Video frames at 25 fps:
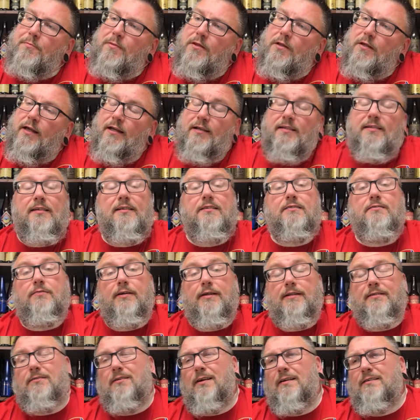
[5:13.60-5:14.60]
Yeah, six
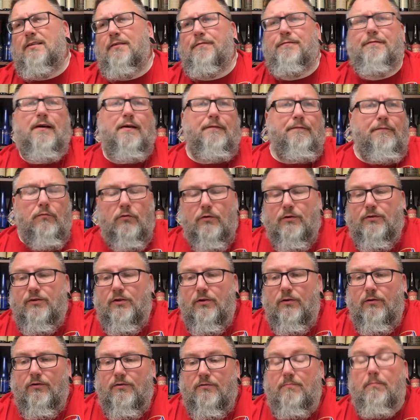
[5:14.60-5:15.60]
three. So I said five four.
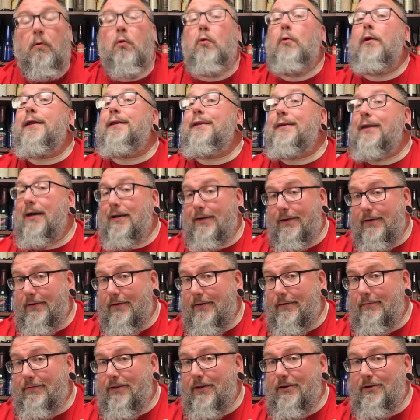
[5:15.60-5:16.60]
So I was 0.9
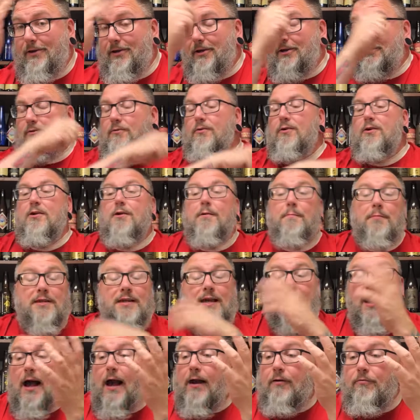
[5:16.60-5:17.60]
off. There you go. But
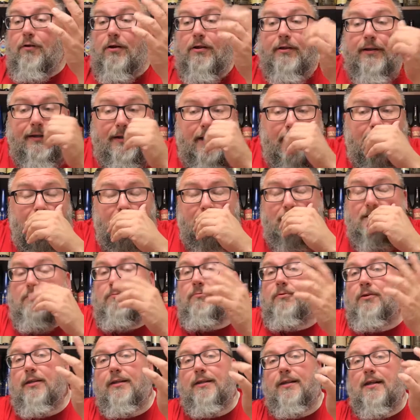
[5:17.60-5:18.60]
yeah, I really dig this. It's a
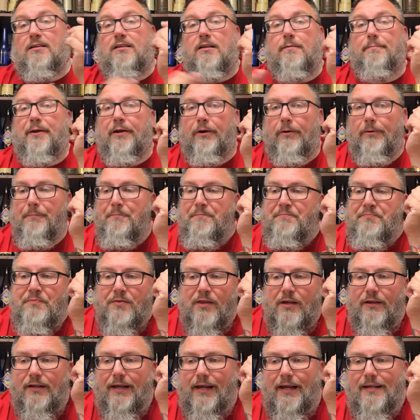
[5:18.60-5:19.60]
really tasty beer.
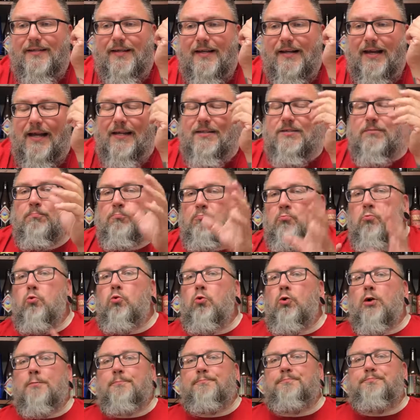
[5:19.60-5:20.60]
Like I said, it's
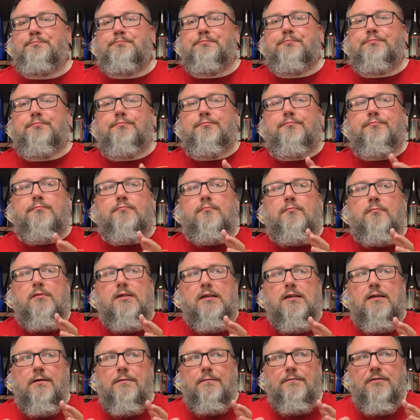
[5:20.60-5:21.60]
more.
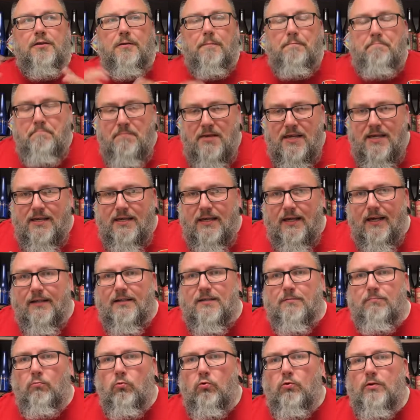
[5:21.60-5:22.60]
To me,
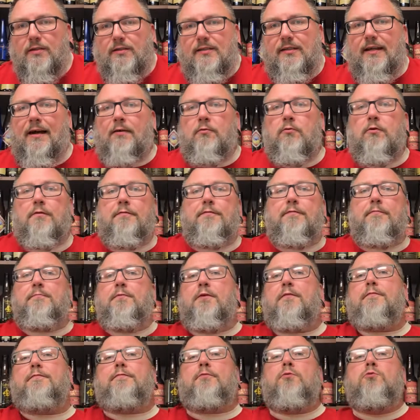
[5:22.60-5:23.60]
it's more sour from
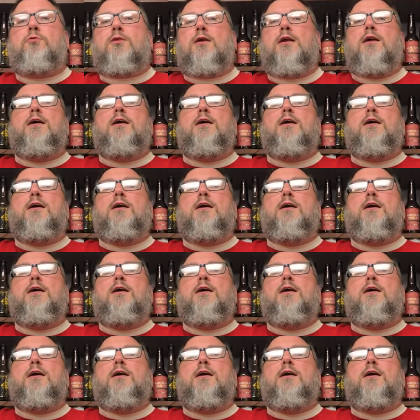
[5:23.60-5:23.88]
the fruit